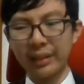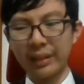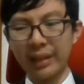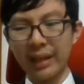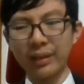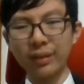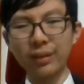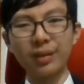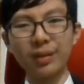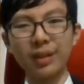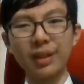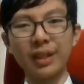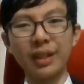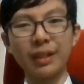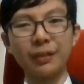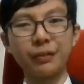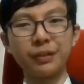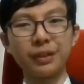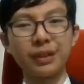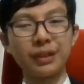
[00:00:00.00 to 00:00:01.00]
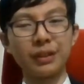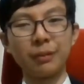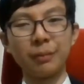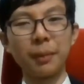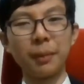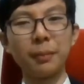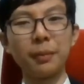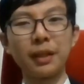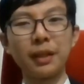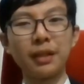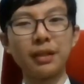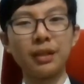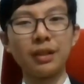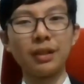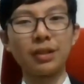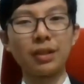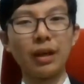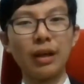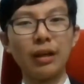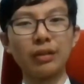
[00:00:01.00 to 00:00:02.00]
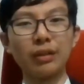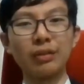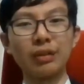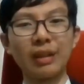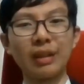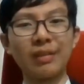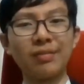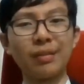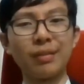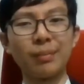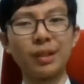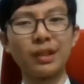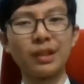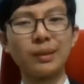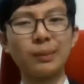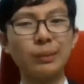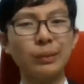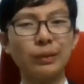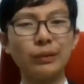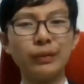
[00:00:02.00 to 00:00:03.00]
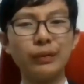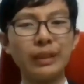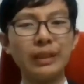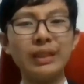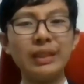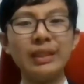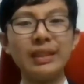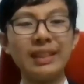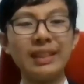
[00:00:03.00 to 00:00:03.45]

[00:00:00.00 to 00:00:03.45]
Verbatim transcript: I don't think I've remembered any songs from this movie.